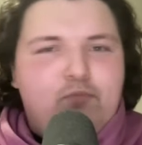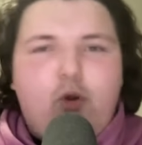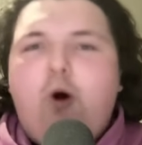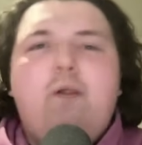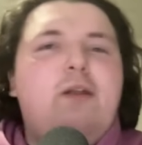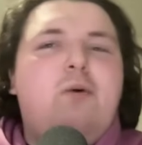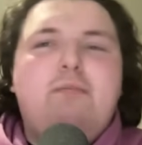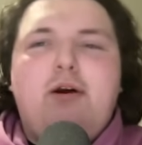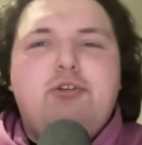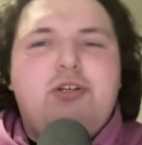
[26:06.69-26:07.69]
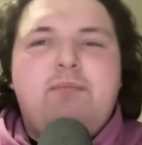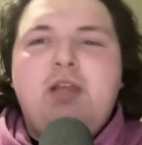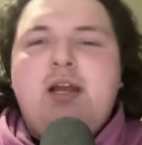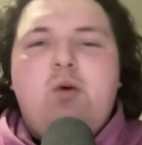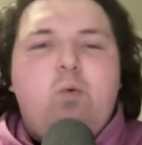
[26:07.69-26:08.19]
All in one motion,
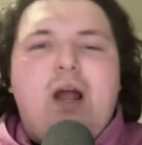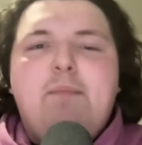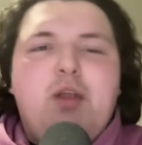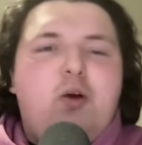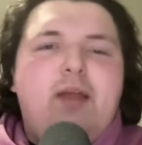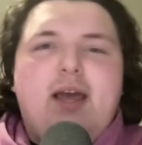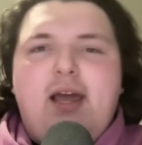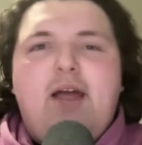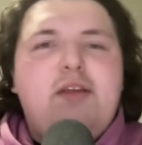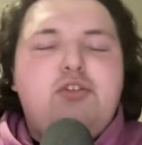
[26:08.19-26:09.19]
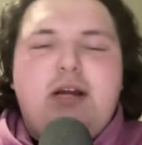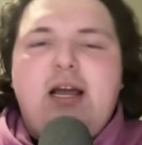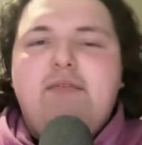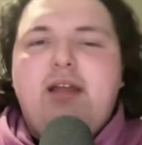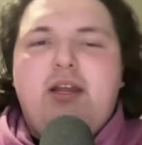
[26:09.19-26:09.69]
wiping away a Conley
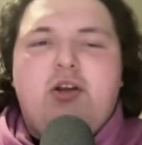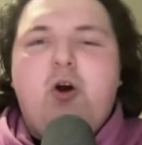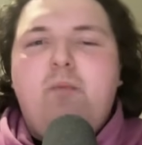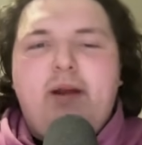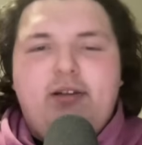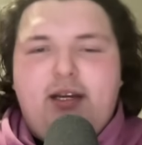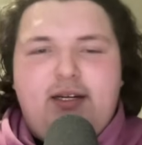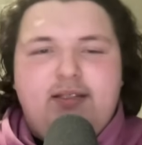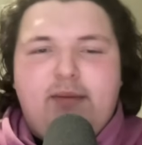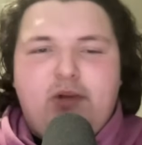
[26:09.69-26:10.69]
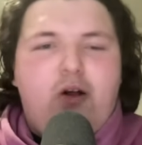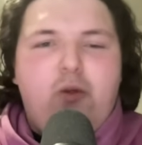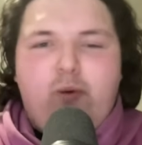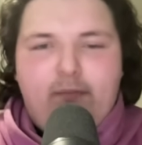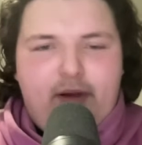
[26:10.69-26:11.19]
drive and a Gobert dunk attempt all
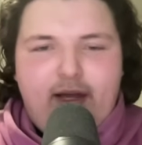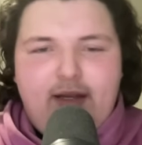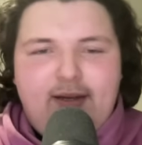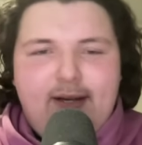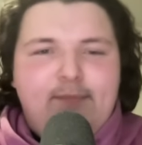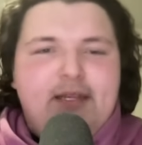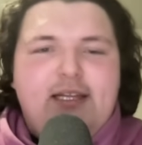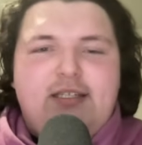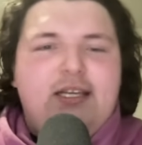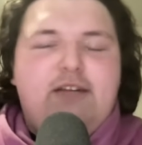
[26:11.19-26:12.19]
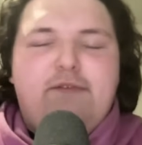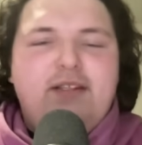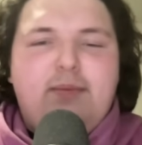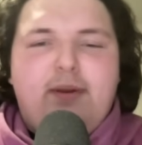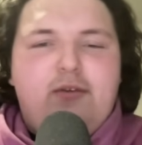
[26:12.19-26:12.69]
in one play. He
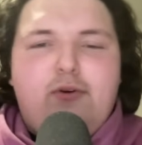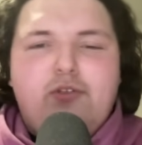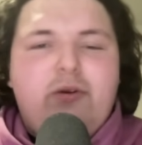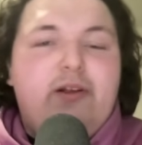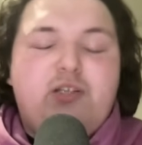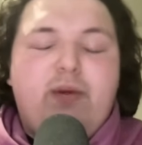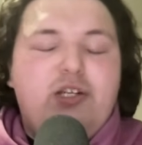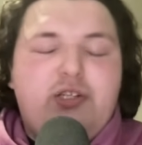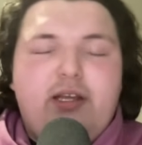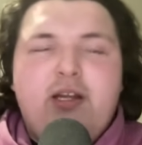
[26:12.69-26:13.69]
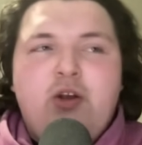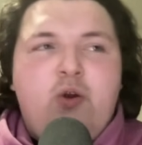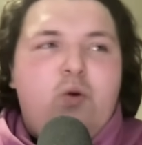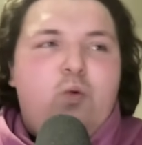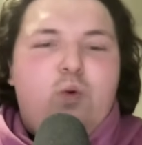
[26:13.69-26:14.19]
defends the pick and roll so well, especially
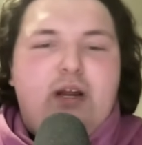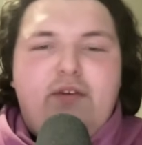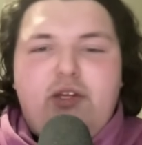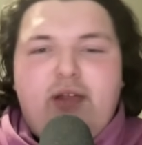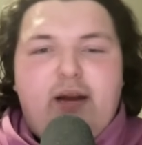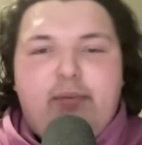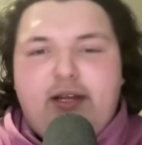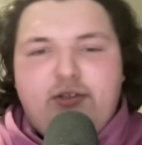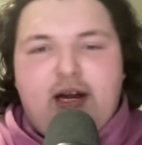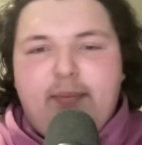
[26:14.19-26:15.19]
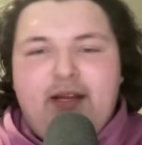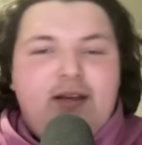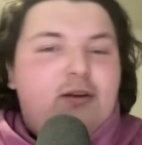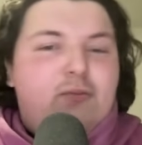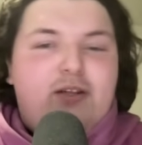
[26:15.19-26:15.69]
whenever you let him play drop.
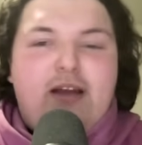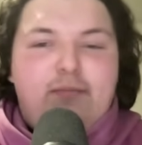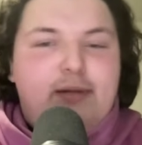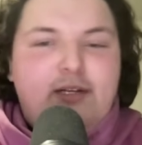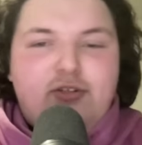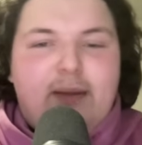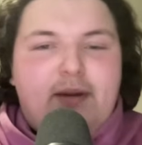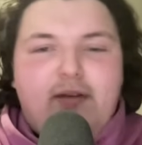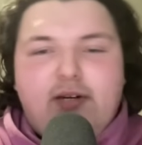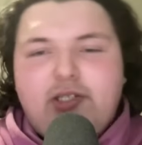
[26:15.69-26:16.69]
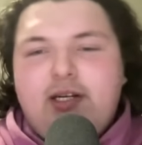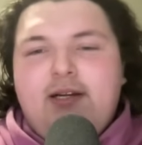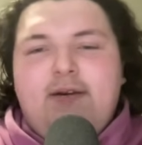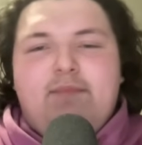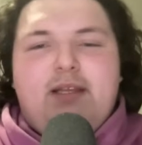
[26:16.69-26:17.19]
When you have him playing drop coverage,
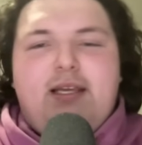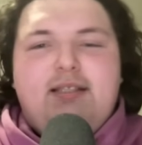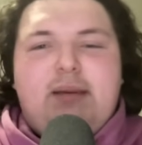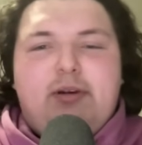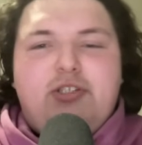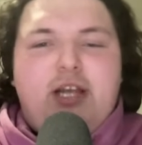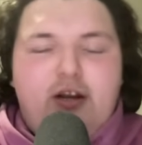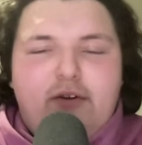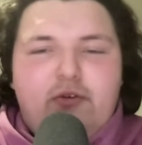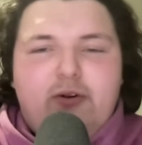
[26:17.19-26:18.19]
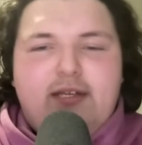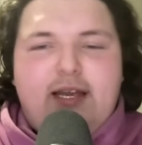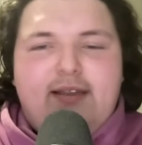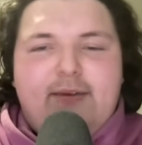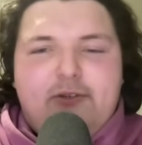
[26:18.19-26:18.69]
he's able to shade over towards
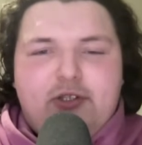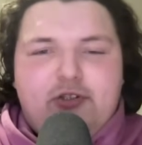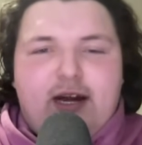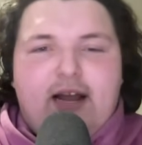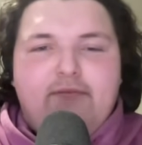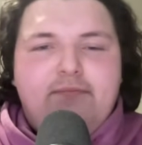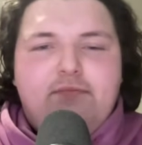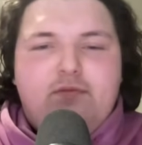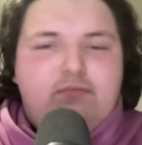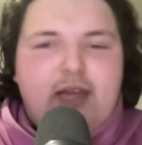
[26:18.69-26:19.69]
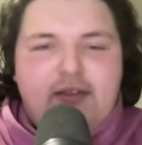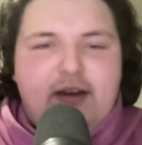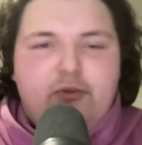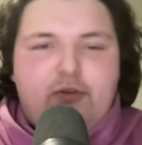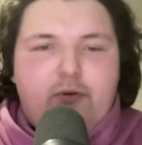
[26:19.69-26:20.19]
Anthony Edwards' drive. Anthony
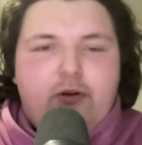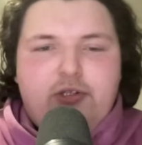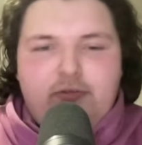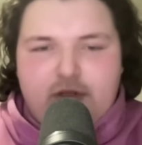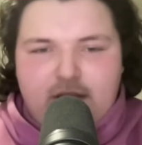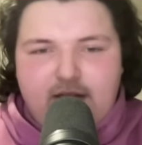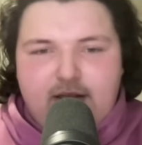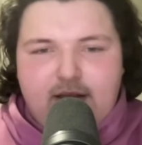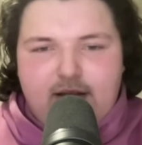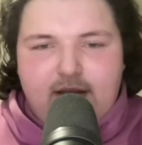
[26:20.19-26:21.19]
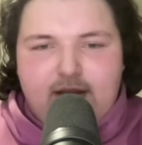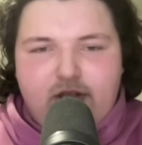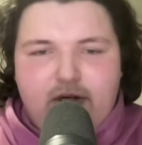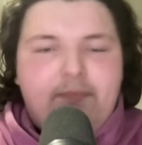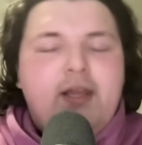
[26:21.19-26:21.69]
Edwards, of course, sees the
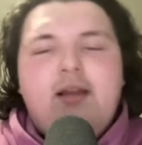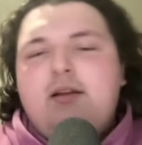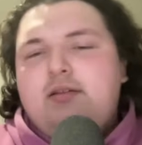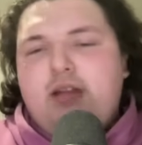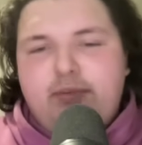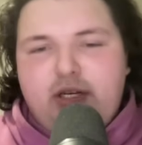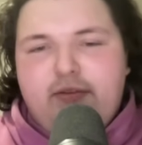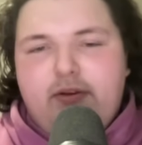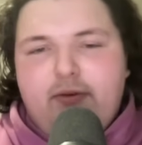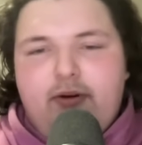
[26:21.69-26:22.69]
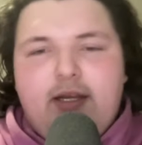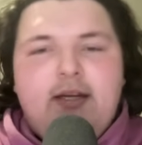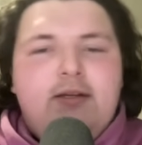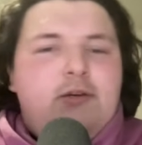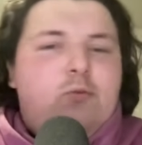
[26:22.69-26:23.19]
attention, dumps it off to Rudy.
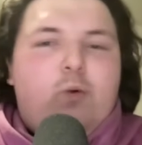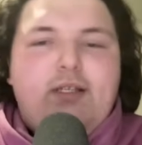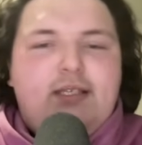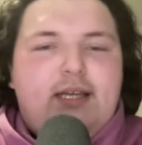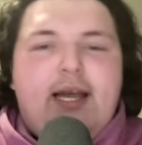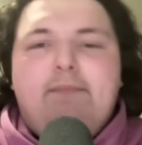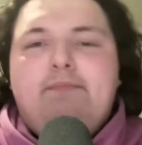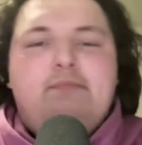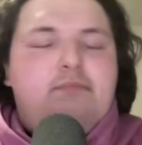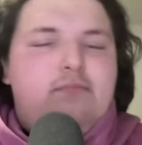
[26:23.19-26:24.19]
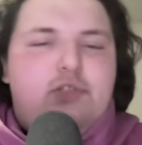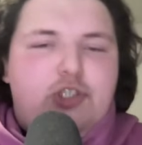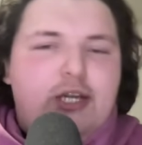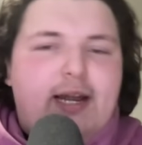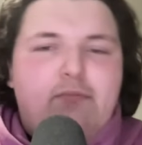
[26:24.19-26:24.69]
Once again,
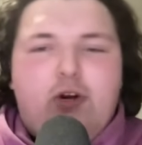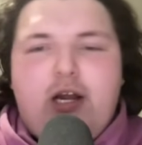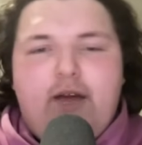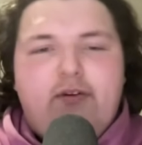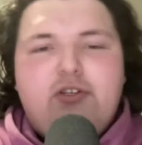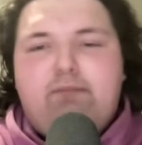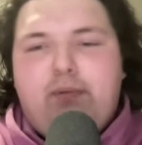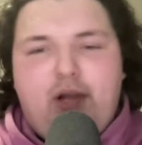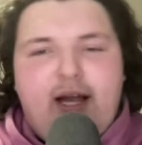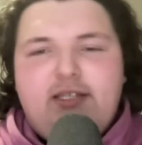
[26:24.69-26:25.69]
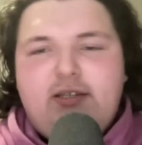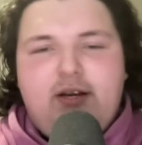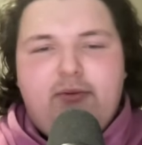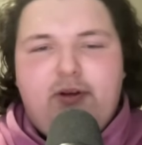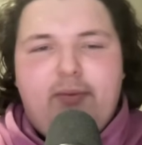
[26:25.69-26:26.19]
Chet recovers, blocks
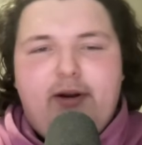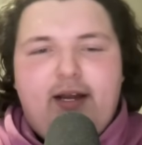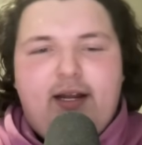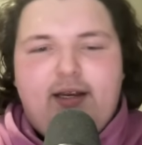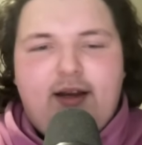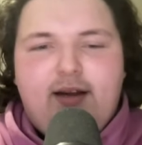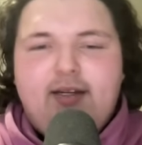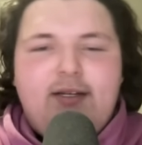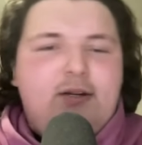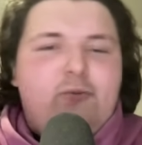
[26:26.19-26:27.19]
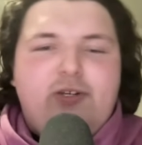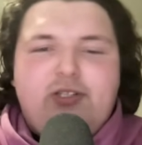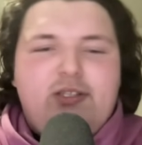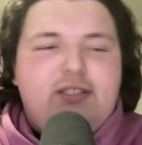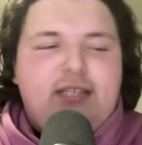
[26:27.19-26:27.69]
a Rudy Gobert cutting dunk, which
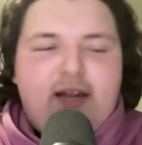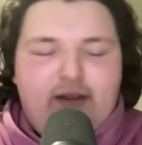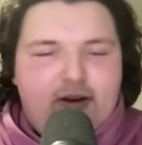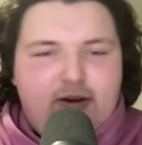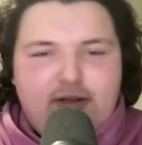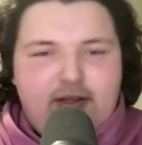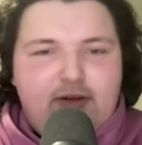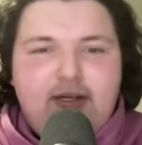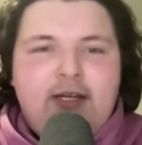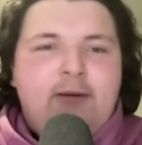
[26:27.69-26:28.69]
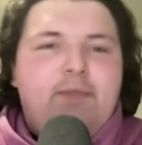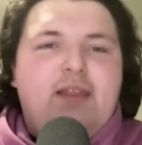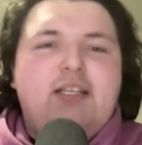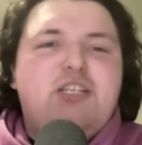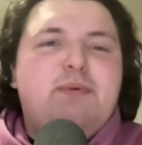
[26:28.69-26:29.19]
is insanely hard to do.
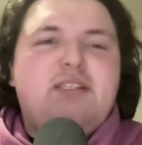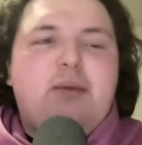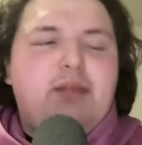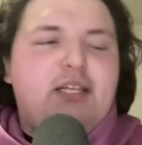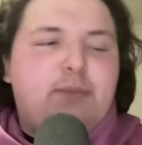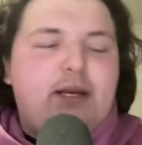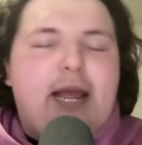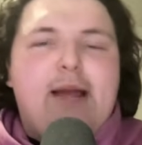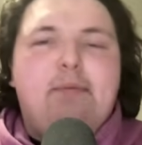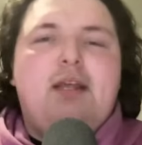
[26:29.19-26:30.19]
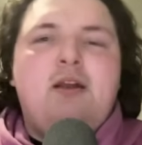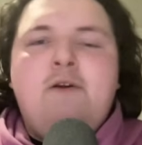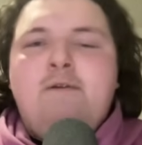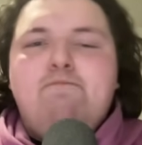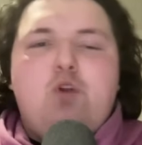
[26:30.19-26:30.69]
And this has been something that's been happening
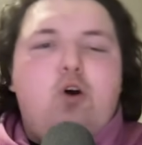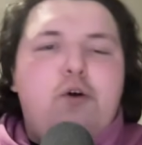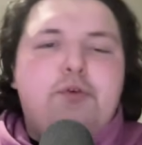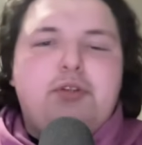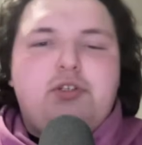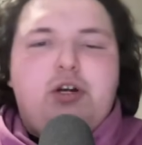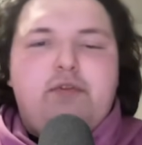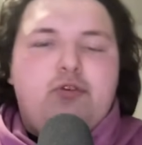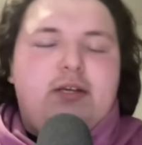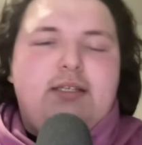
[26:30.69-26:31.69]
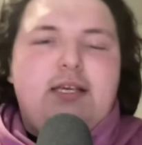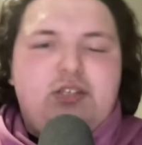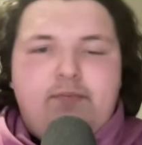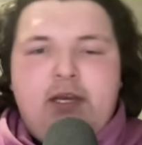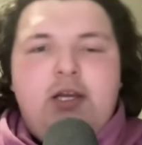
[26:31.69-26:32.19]
all throughout the start of his rookie
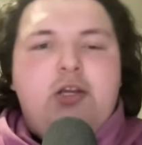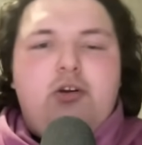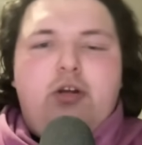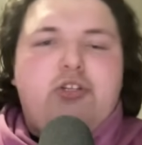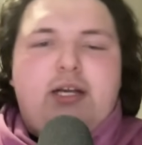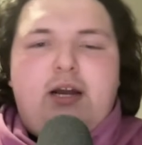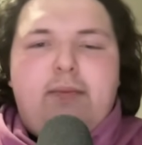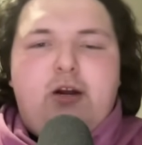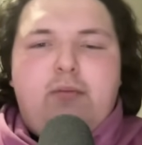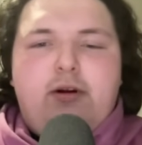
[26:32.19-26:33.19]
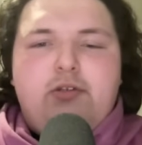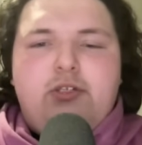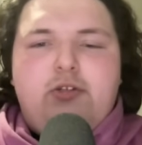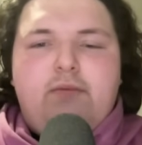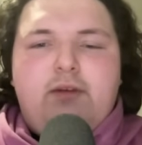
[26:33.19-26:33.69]
season. You can go check out Michael Martin's
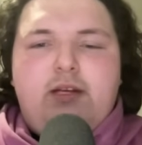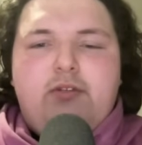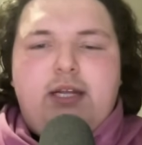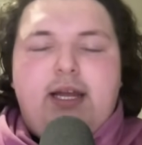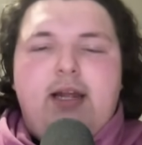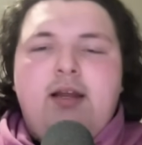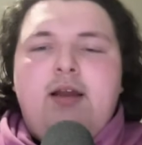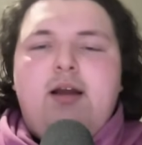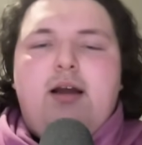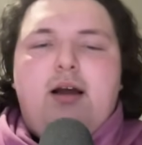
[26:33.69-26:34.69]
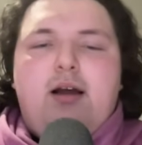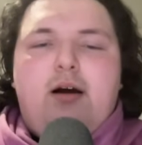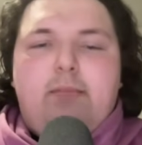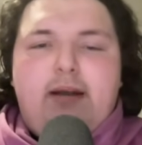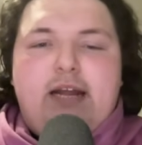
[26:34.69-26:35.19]
YouTube video today
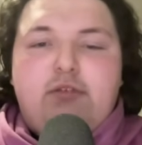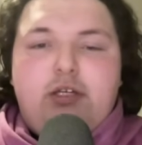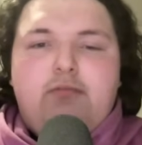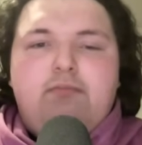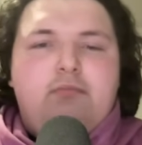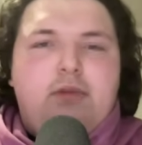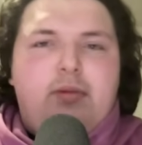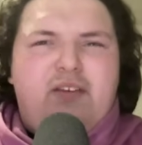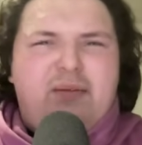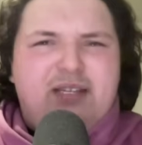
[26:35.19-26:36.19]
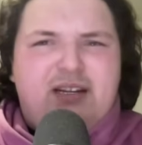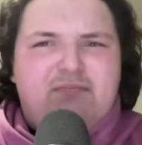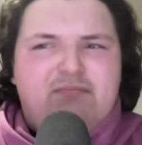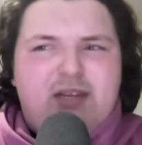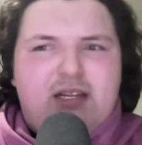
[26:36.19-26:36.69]
on Monday afternoon. I believe it comes out at
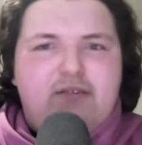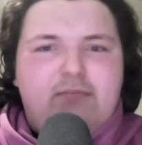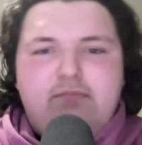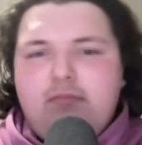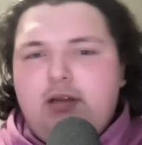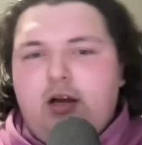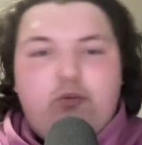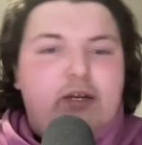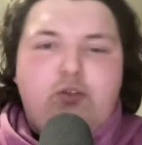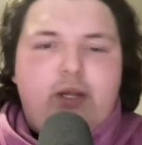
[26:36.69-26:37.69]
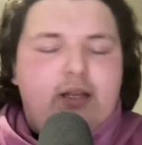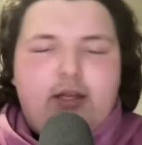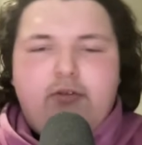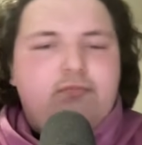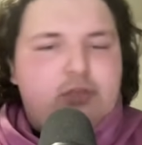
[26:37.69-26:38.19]
11. I'll retweet it
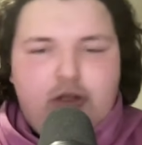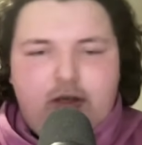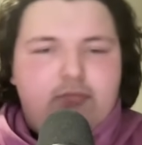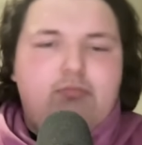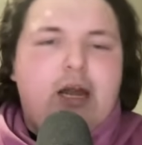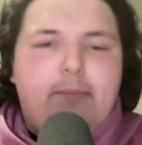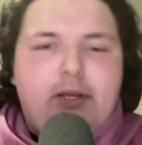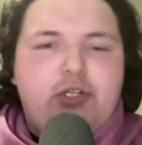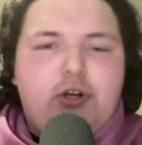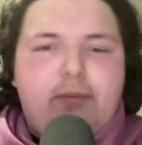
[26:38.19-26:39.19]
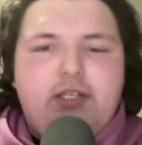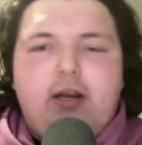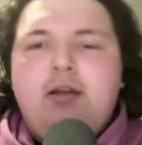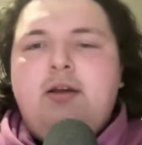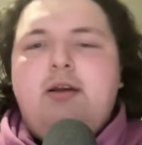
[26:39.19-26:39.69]
though, so you can not make sure you don't miss it.